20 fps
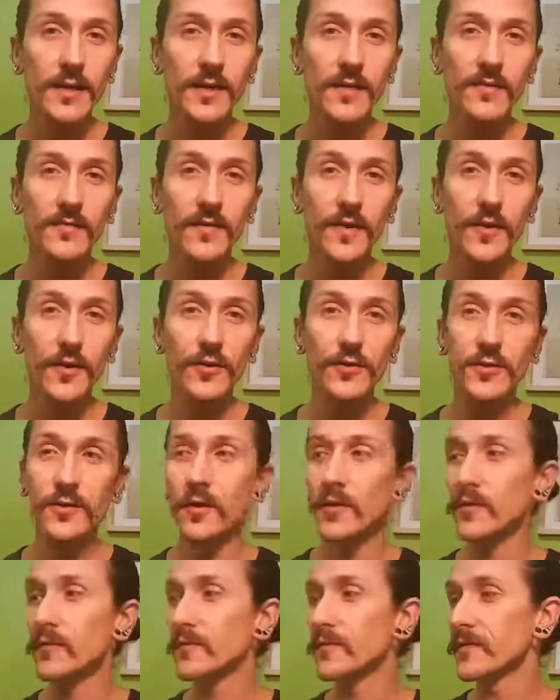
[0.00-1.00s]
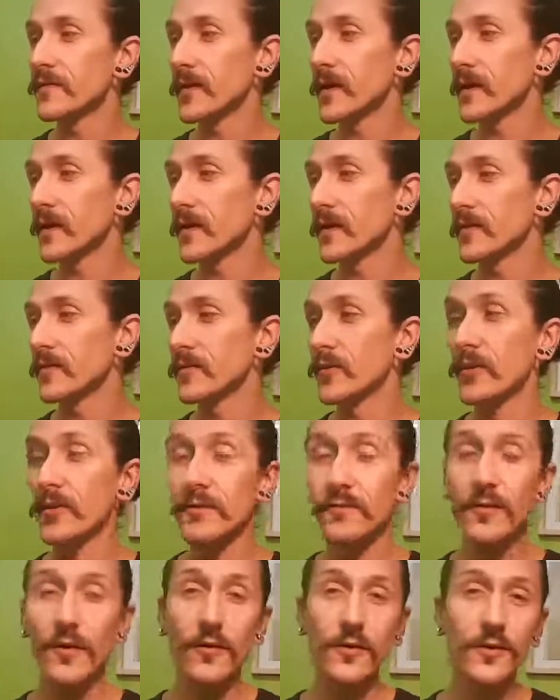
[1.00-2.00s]
I use a lot of
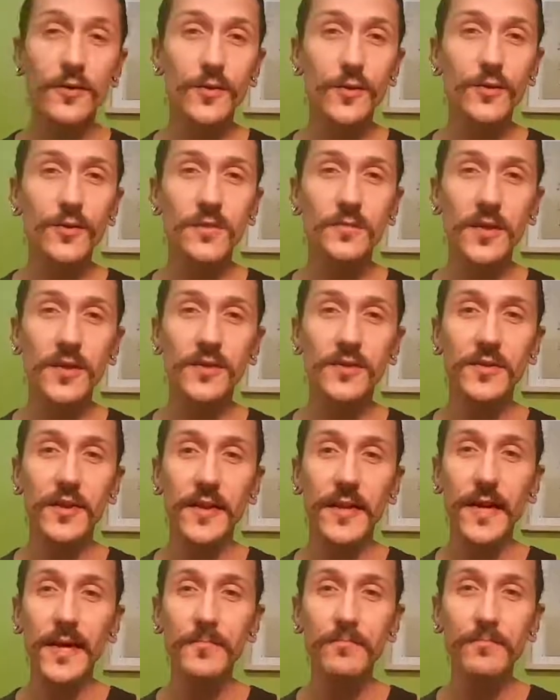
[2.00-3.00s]
the tools as much as I can.